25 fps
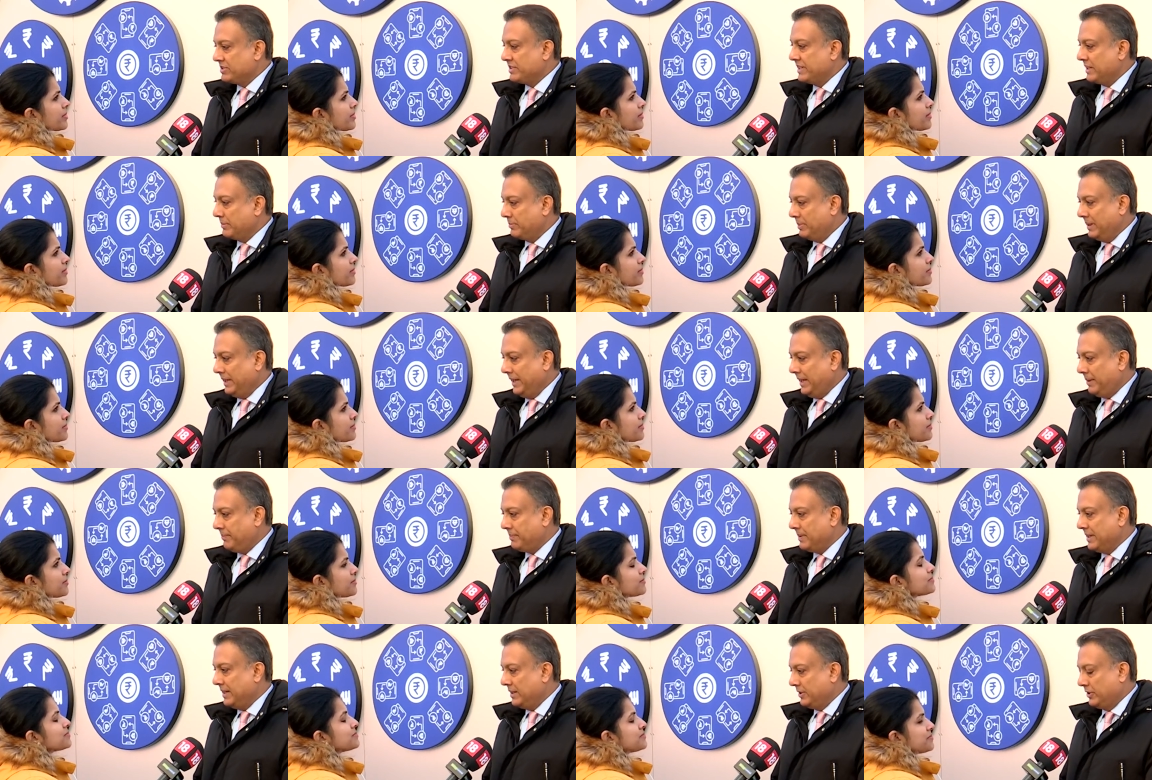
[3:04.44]
Speaker 1: the domestic
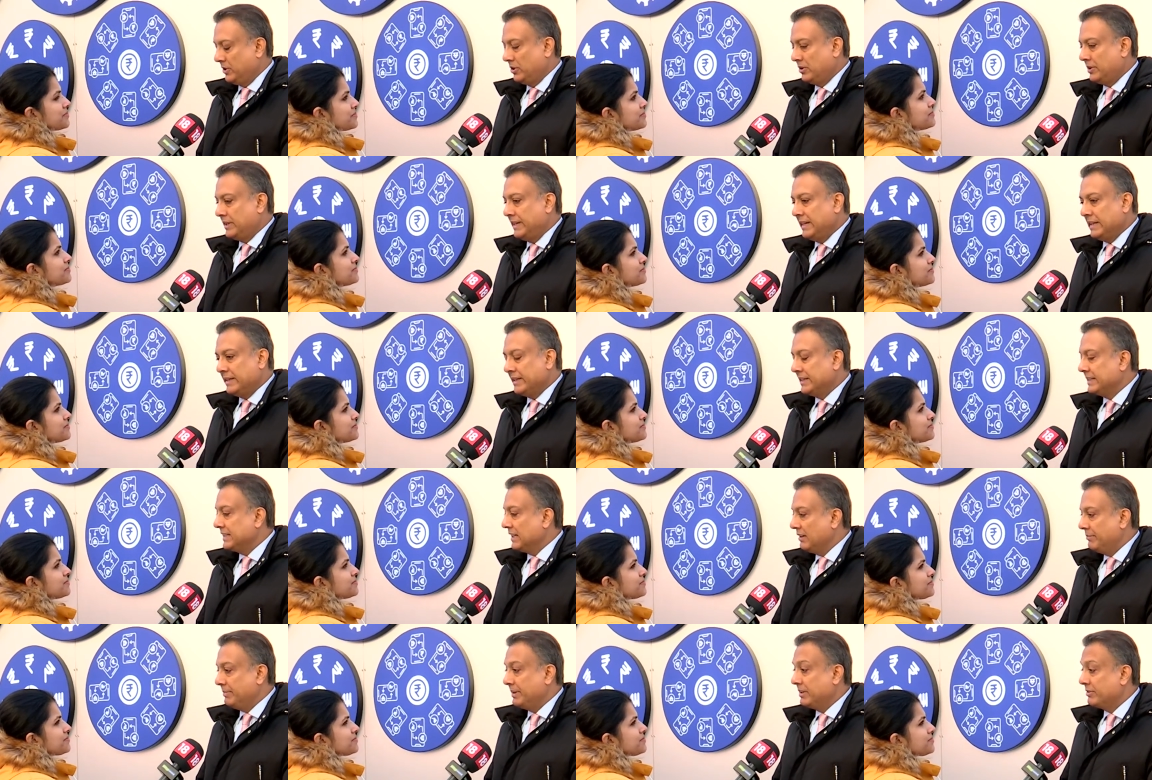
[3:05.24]
play, and the
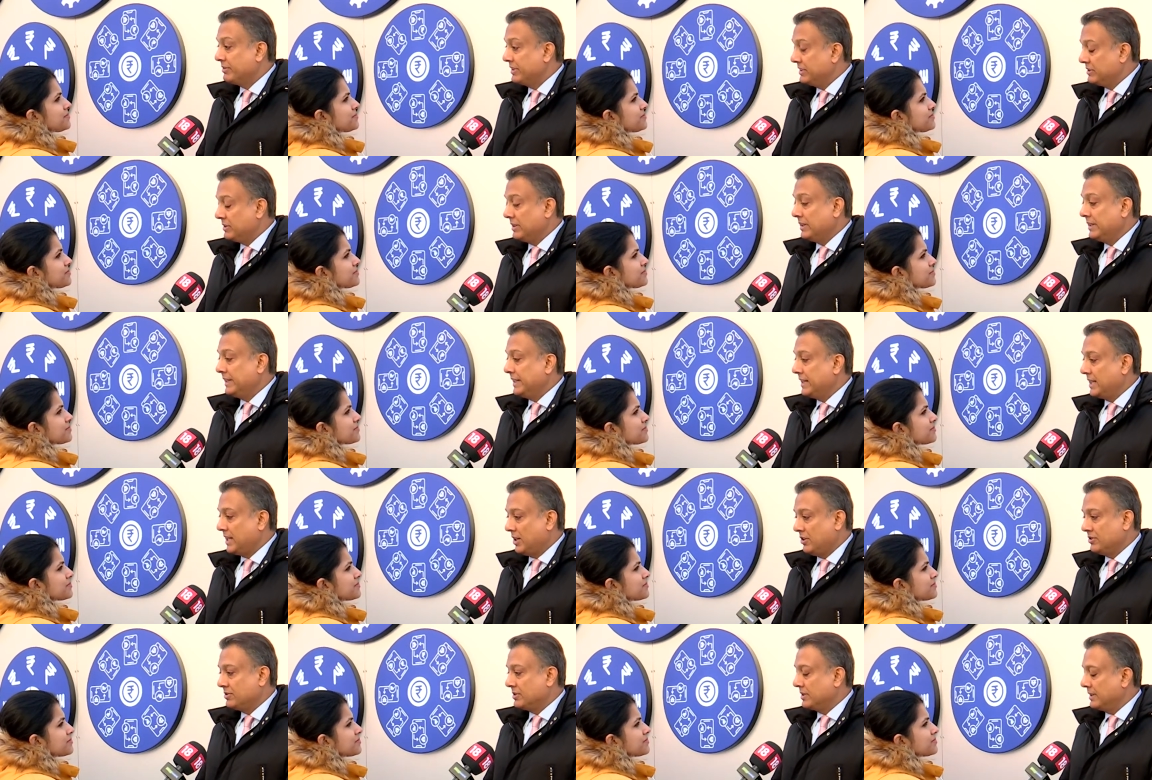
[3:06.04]
Indian government
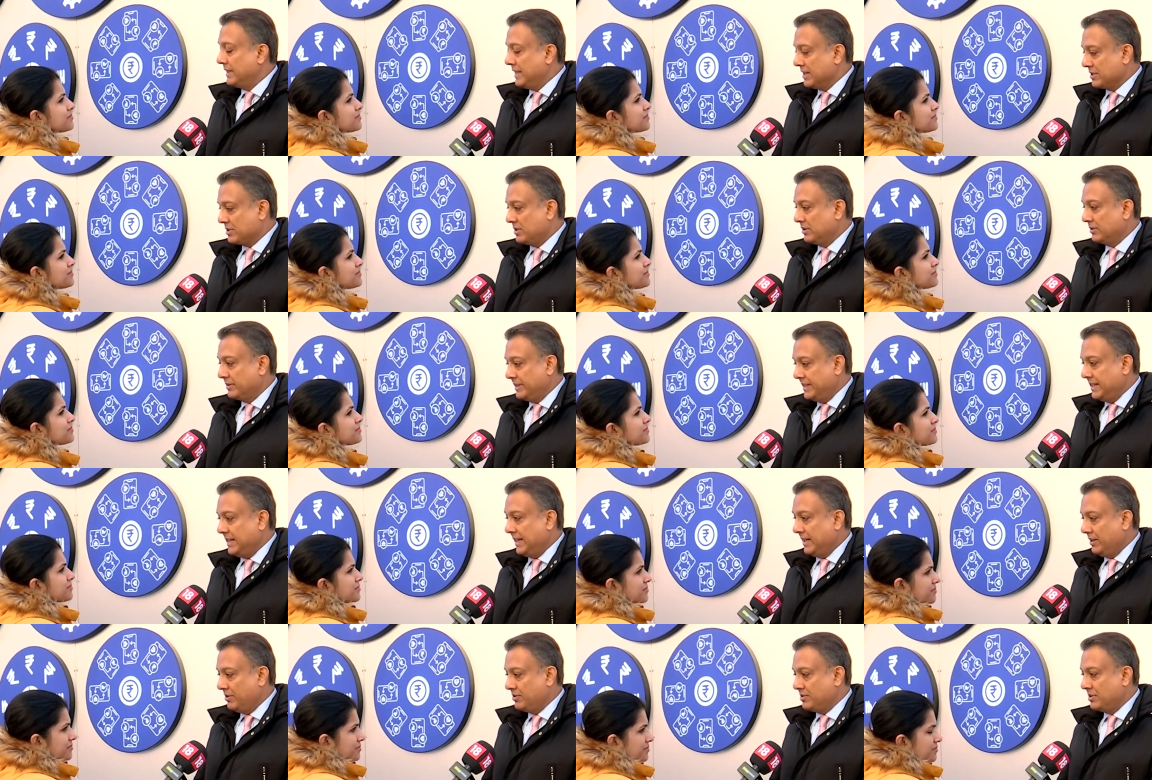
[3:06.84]
recently announced the
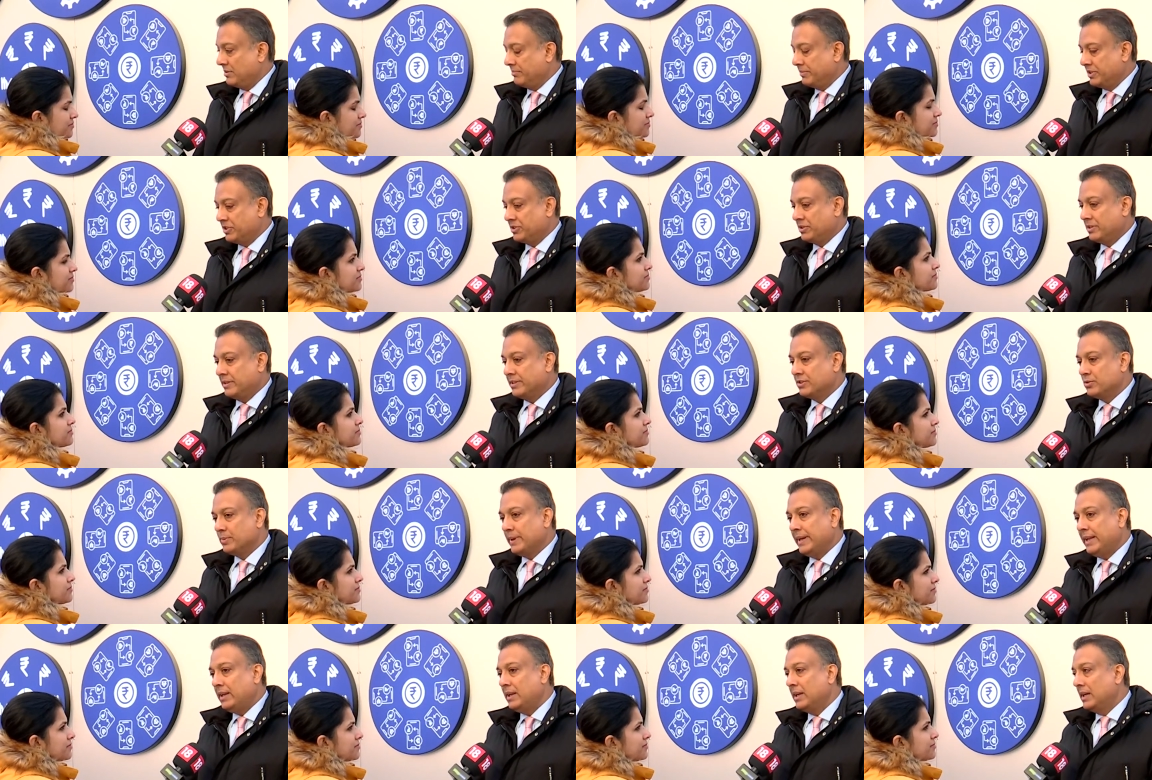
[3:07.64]
National Green Hydrogen
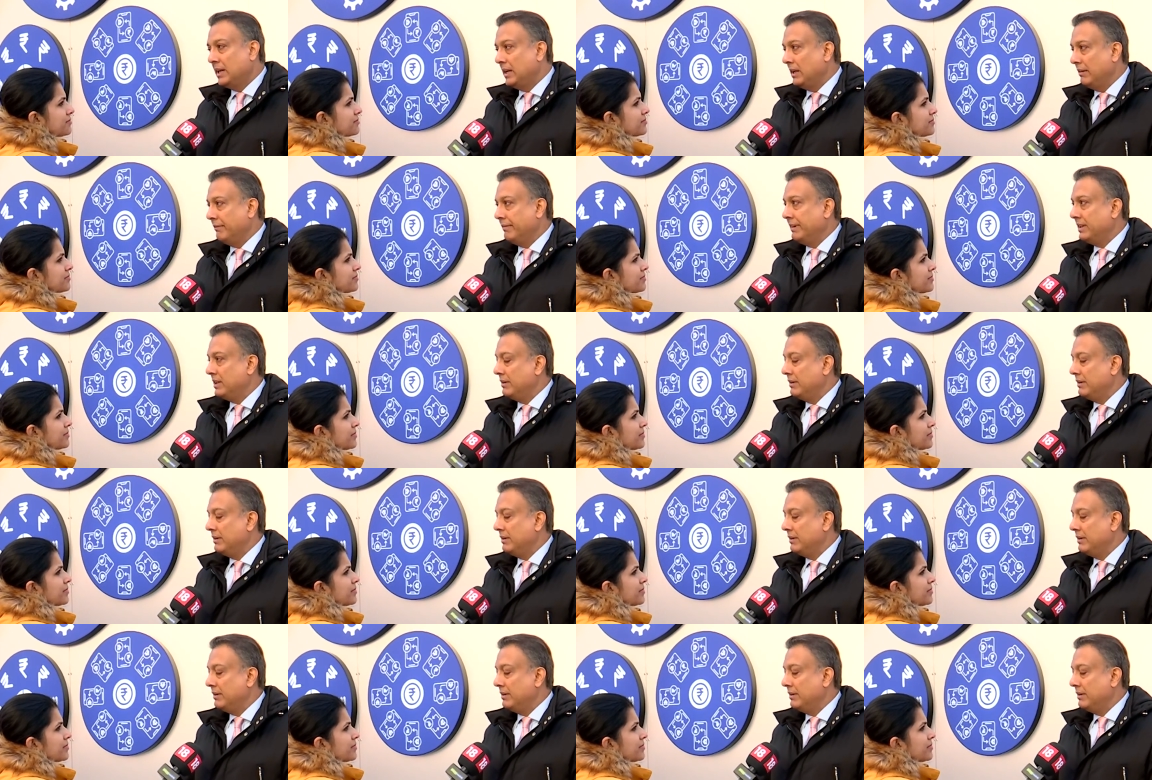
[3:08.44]
Mission as well,